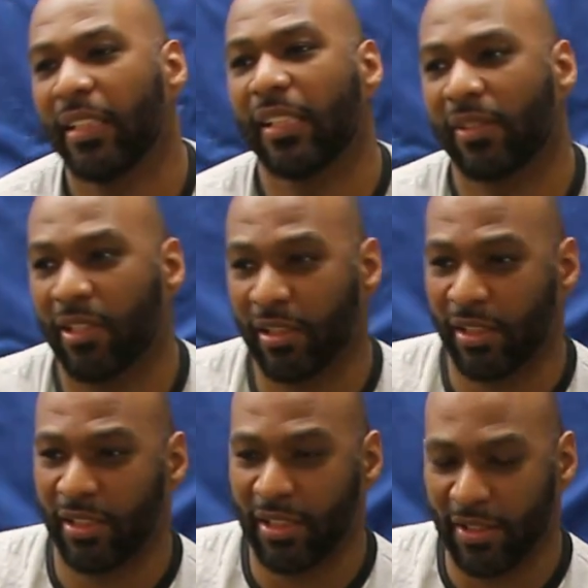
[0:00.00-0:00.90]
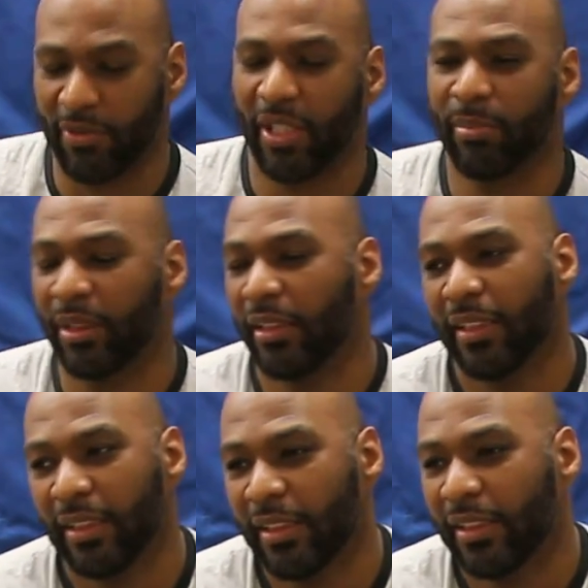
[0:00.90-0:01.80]
He started in 8th grade, but
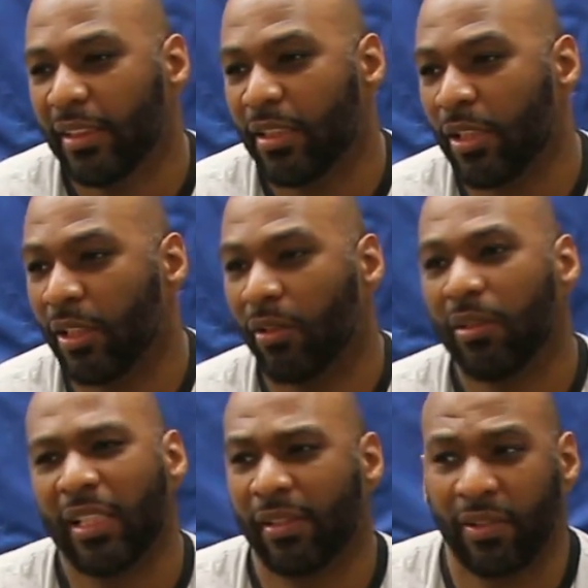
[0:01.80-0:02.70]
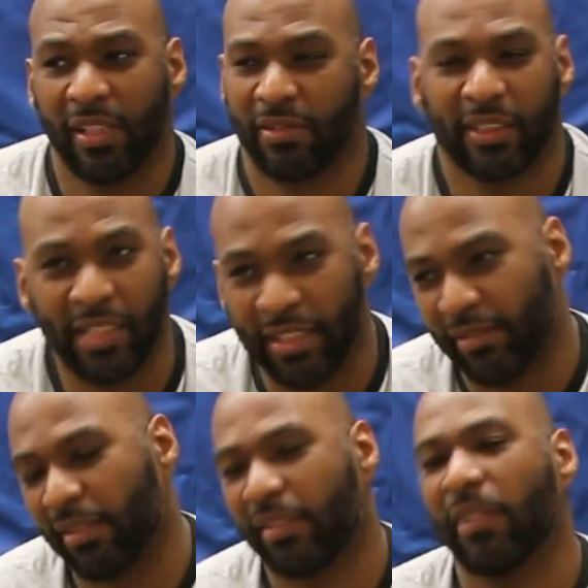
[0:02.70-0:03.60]
you know, it's things like that
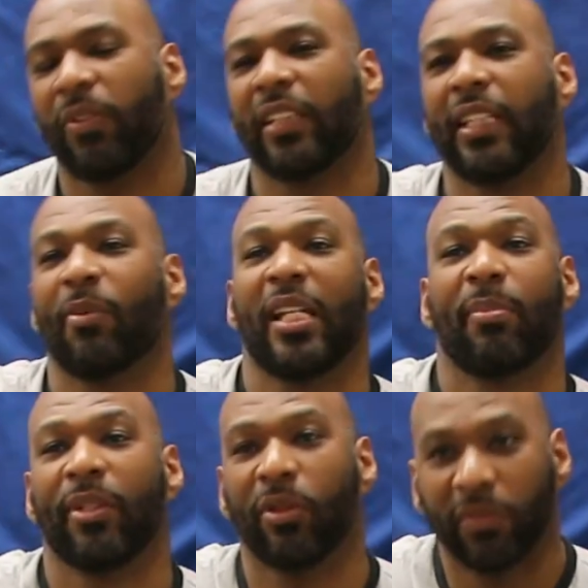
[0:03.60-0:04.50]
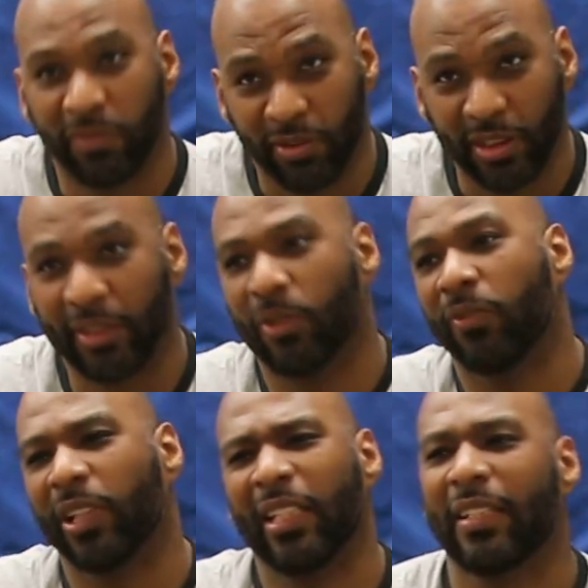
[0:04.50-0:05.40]
and just stuff like that would happen over and
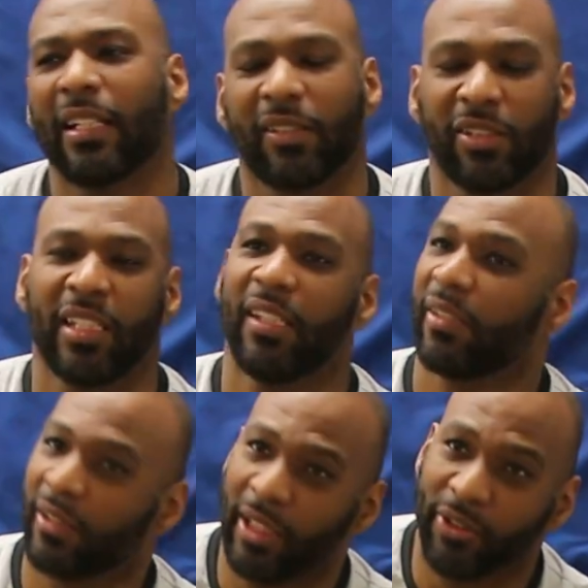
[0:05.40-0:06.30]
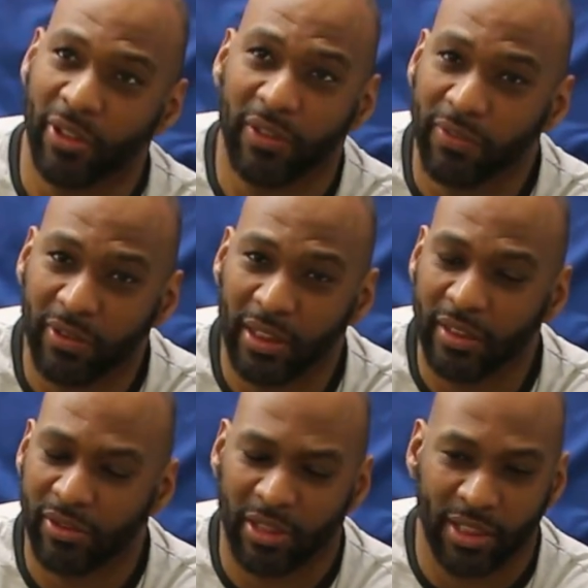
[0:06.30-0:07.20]
over again. Not just kids starting
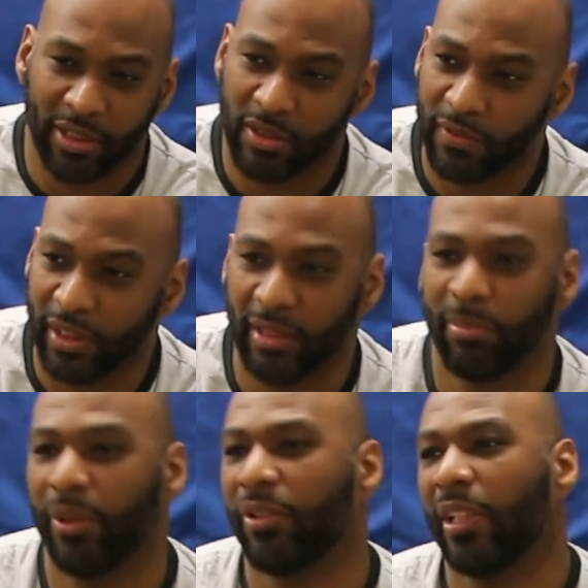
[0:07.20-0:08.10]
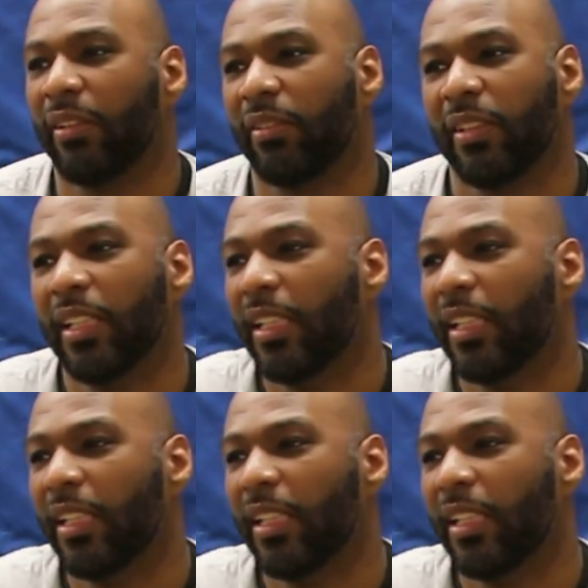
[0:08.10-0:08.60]
over him, but just